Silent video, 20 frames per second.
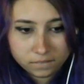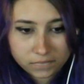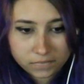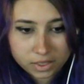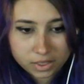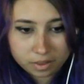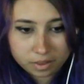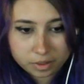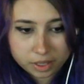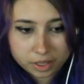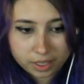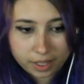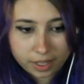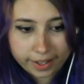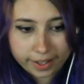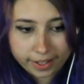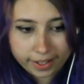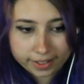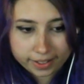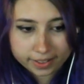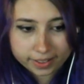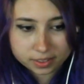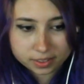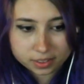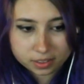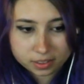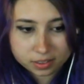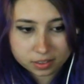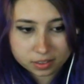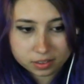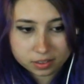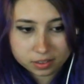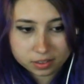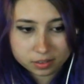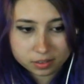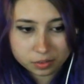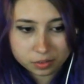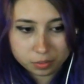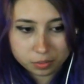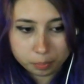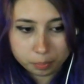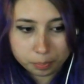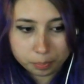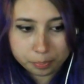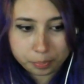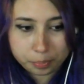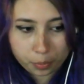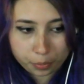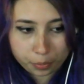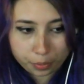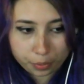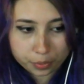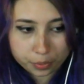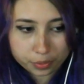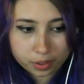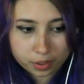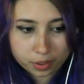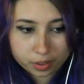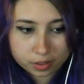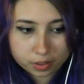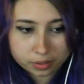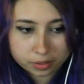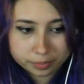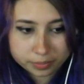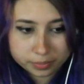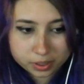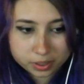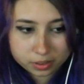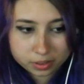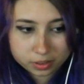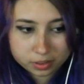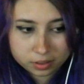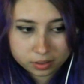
Not even a hand, it's just both your arms